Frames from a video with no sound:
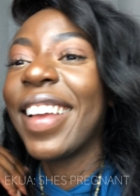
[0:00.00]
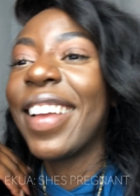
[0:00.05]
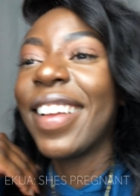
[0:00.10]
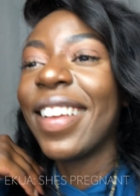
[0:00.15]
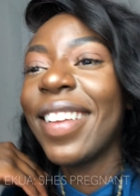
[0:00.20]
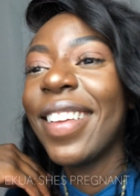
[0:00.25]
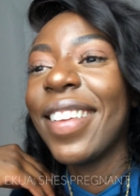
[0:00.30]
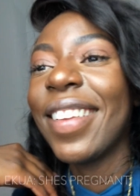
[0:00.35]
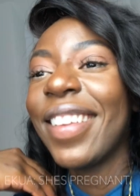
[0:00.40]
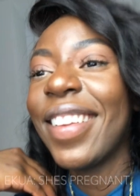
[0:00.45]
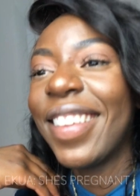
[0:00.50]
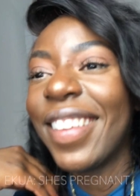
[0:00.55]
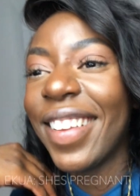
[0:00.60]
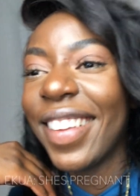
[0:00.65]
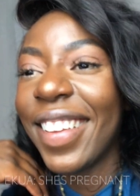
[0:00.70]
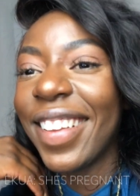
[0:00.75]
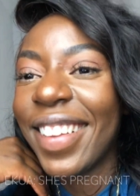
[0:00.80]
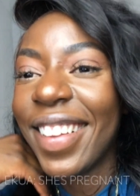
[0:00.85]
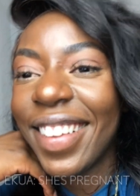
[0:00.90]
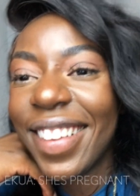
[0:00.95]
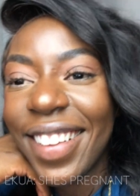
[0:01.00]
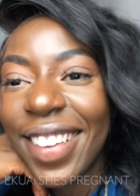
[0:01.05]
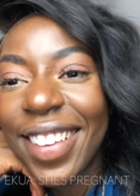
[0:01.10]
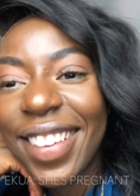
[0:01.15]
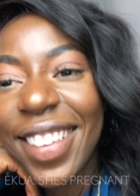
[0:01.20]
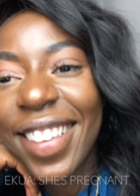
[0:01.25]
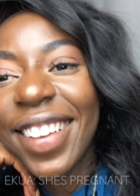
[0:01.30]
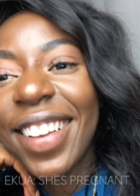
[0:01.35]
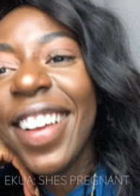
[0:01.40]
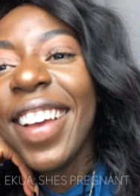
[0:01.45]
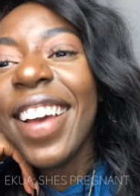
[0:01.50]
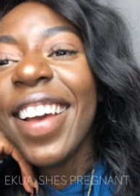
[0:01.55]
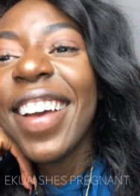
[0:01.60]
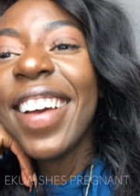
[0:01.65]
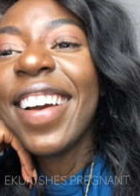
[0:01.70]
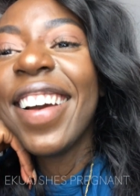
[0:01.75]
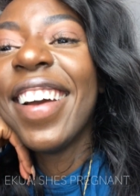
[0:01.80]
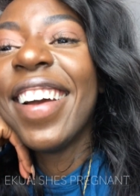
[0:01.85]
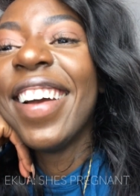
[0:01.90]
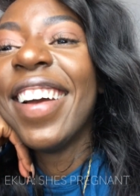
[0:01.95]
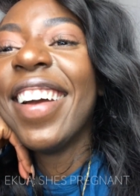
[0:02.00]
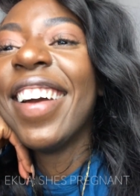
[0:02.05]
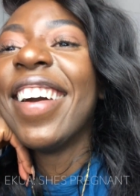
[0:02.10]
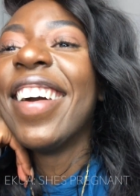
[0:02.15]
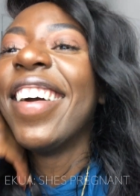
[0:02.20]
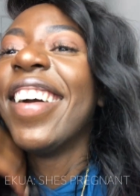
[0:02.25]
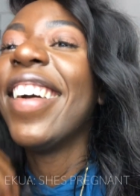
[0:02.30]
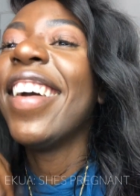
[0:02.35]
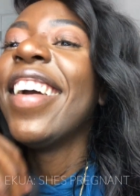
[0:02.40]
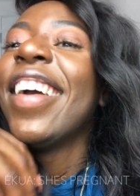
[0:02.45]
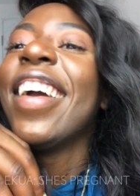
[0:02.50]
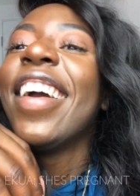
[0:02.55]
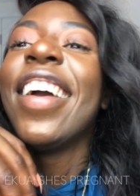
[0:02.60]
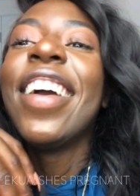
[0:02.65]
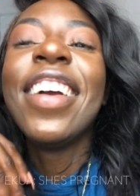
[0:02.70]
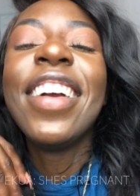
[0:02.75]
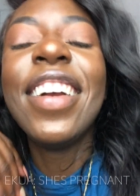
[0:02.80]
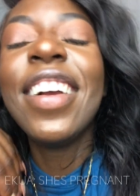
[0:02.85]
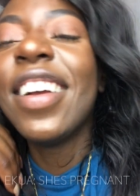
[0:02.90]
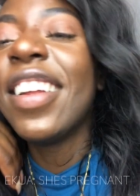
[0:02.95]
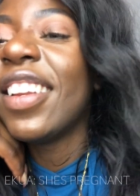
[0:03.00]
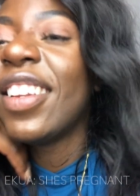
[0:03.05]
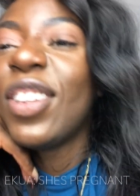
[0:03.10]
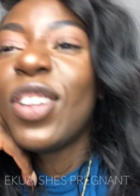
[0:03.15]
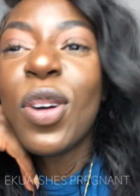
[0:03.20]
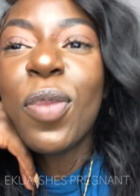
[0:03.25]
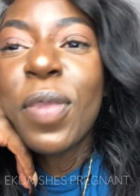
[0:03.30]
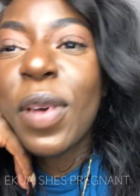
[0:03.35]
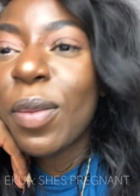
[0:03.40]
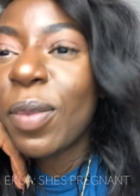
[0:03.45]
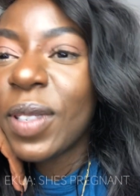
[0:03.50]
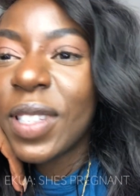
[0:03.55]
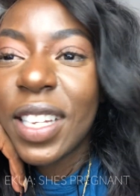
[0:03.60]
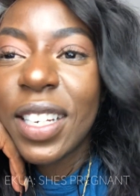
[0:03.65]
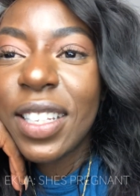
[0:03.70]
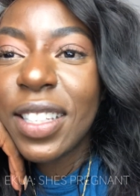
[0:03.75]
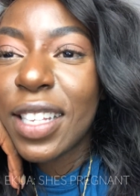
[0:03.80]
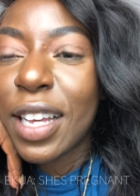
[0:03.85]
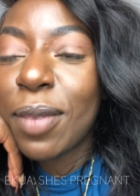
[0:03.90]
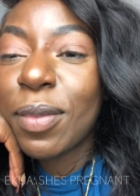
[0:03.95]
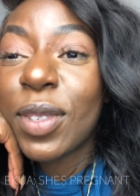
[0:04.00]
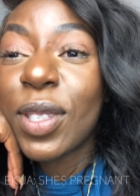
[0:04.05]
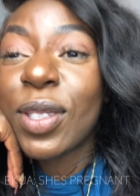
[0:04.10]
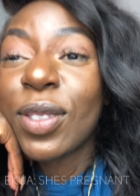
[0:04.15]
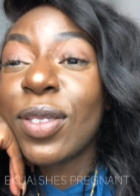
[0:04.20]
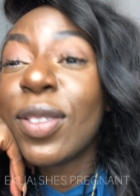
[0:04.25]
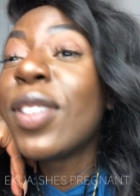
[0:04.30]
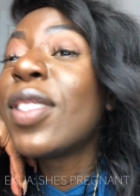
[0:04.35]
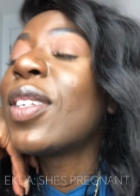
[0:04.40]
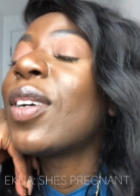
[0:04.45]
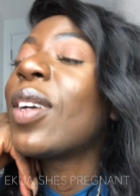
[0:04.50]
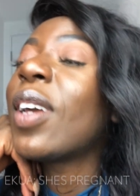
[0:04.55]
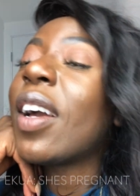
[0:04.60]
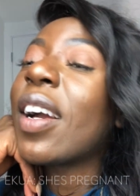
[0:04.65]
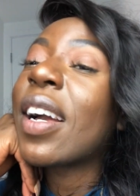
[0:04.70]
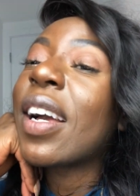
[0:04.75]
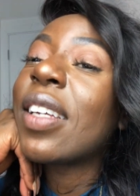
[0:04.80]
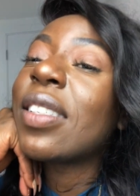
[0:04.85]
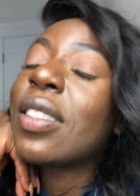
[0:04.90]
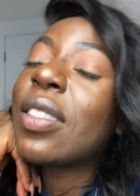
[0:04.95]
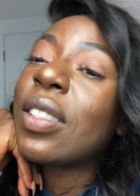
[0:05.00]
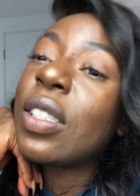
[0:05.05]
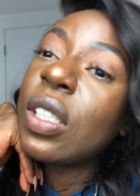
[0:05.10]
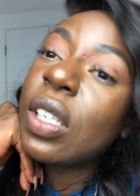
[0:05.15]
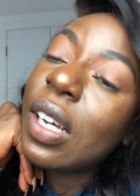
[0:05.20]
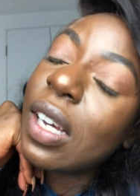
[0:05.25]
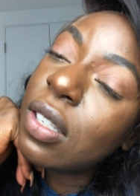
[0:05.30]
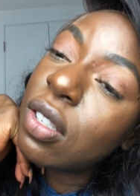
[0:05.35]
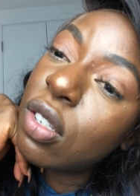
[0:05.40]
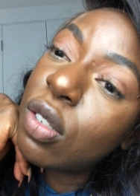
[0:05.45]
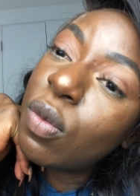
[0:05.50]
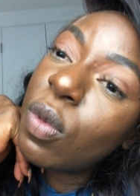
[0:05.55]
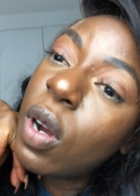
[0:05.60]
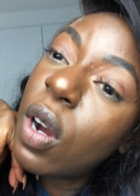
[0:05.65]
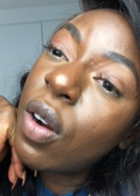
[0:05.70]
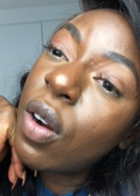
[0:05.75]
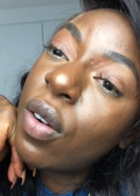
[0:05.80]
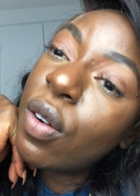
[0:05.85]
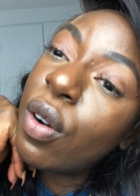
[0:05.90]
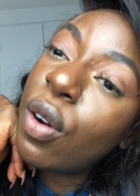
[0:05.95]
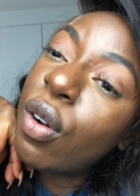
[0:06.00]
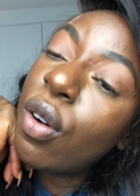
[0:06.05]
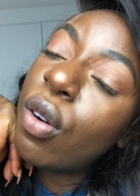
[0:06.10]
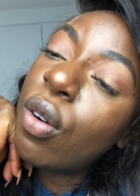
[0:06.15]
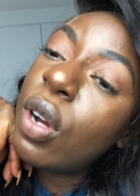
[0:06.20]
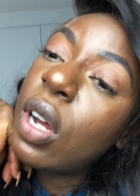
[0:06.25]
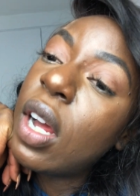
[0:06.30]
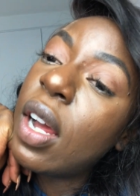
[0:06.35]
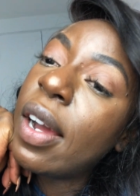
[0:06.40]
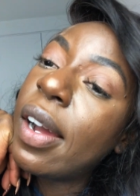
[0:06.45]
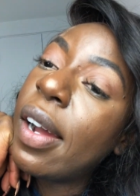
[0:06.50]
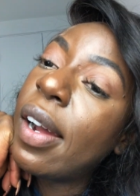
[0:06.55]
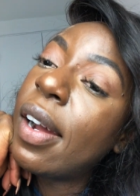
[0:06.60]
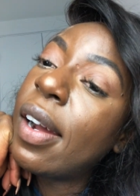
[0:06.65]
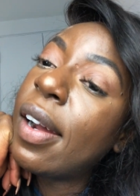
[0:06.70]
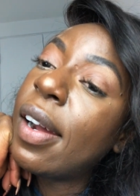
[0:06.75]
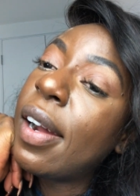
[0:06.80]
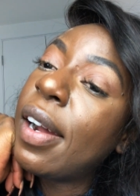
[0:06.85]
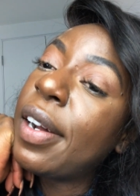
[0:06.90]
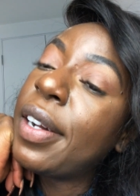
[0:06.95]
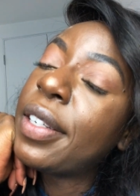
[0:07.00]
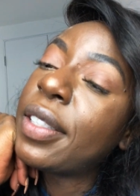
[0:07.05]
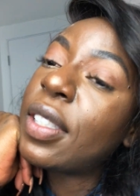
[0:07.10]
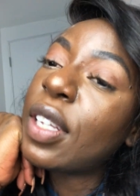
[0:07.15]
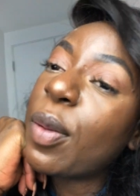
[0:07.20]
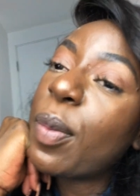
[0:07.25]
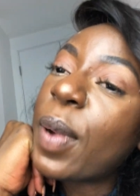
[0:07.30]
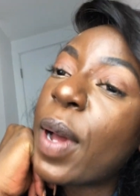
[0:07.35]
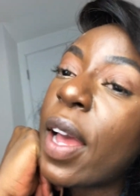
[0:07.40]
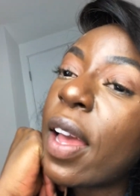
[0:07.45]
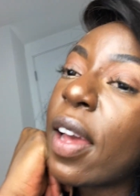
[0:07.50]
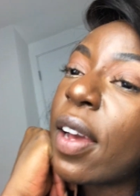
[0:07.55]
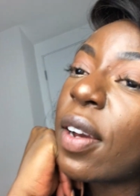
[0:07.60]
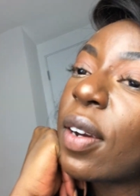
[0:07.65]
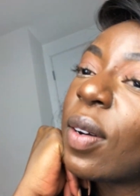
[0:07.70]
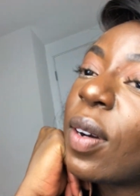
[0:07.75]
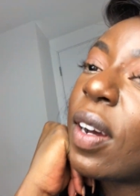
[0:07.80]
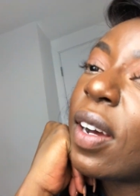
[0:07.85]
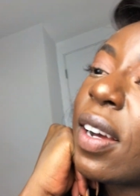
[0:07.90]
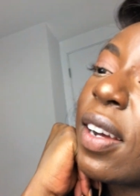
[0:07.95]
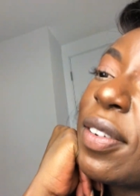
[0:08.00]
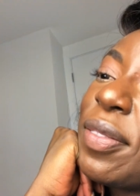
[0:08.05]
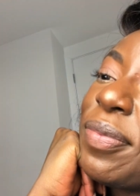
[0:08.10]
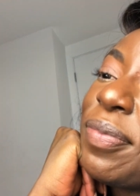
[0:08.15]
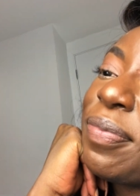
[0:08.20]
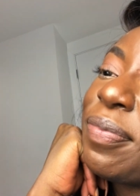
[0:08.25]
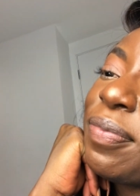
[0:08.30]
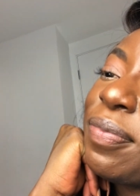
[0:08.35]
Sorry, fam. Sorry. no babies anytime soon. So yeah, guys, I'll see you guys tomorrow. Say bye, Ekla.